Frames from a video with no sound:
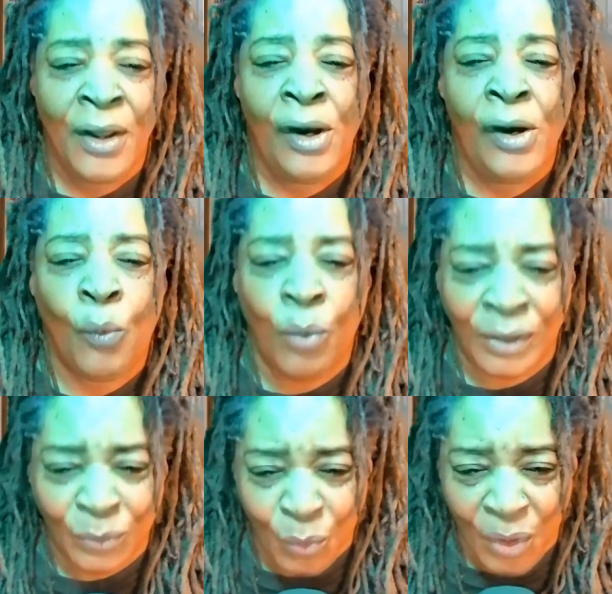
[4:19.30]

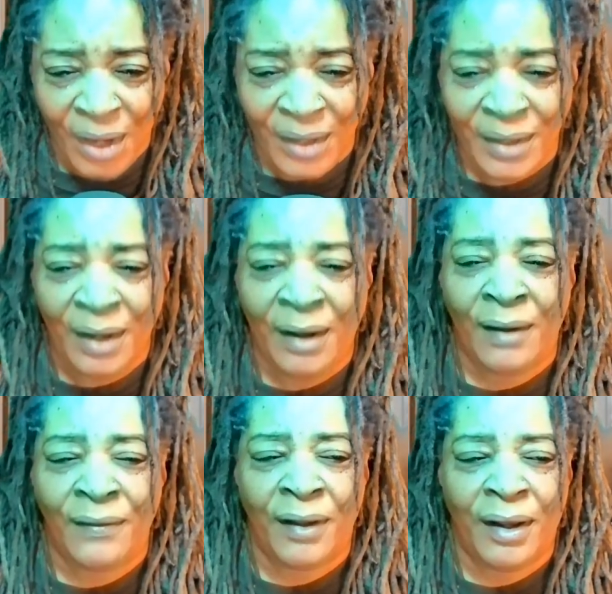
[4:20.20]
was one
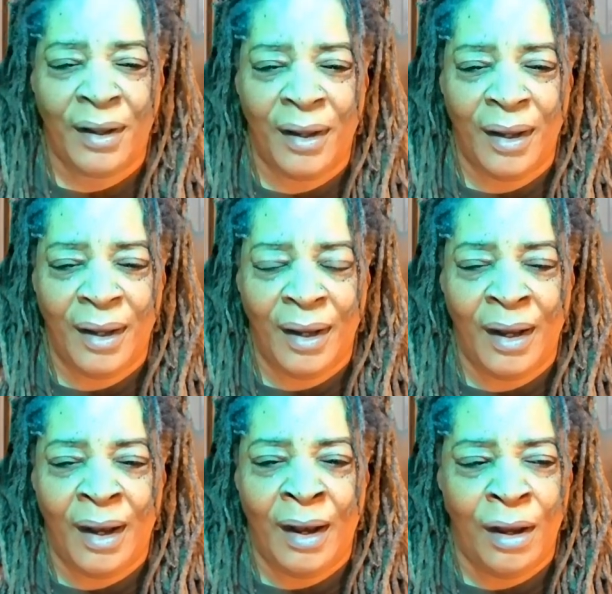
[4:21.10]
of the
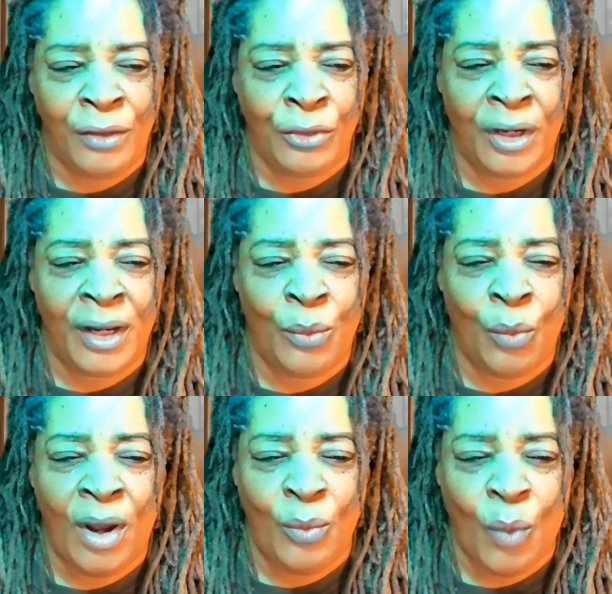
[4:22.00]

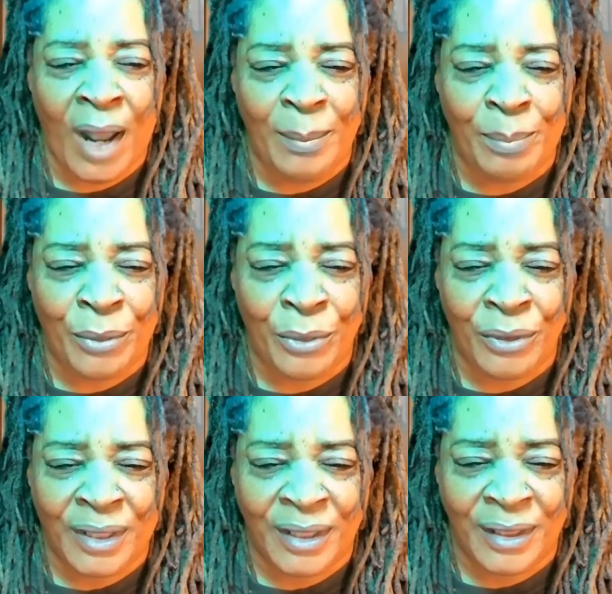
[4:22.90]
101 white
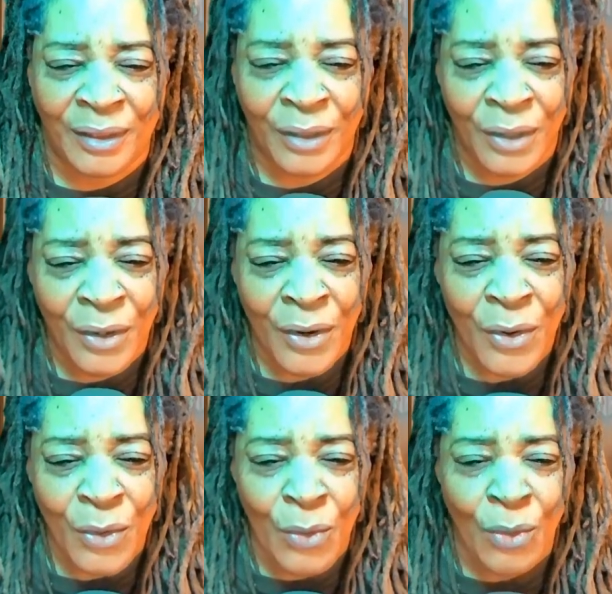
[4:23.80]
Puritans
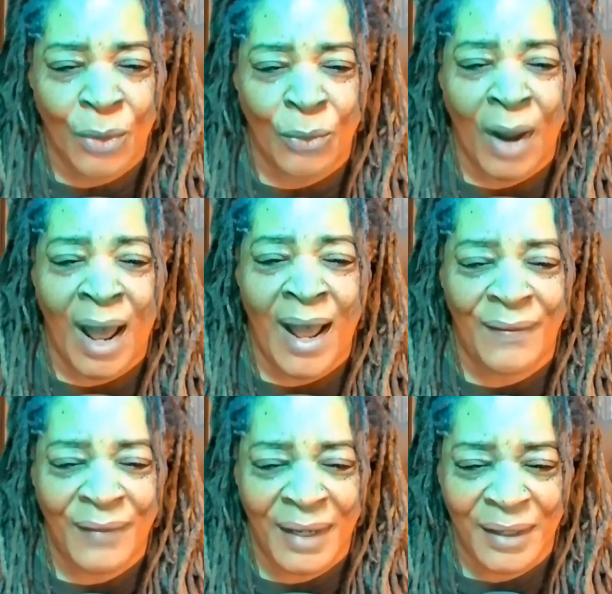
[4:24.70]
who
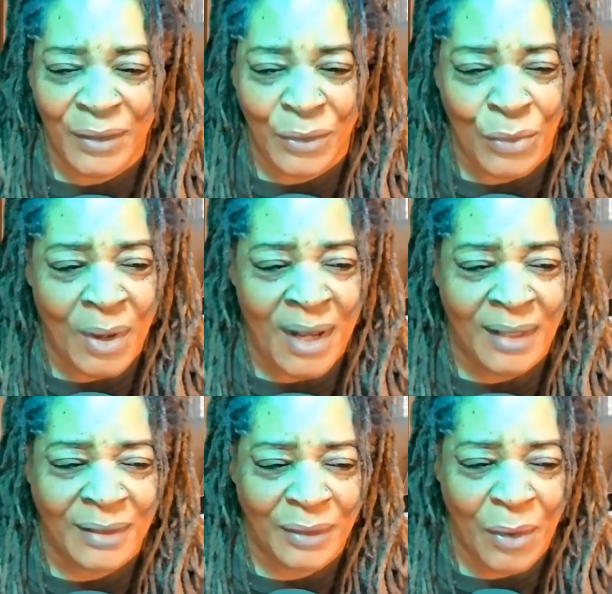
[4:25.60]
arrived in the
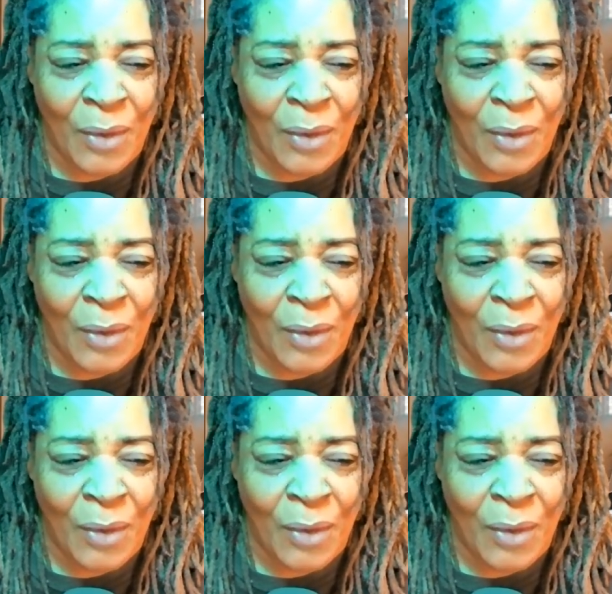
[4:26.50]
U.S. on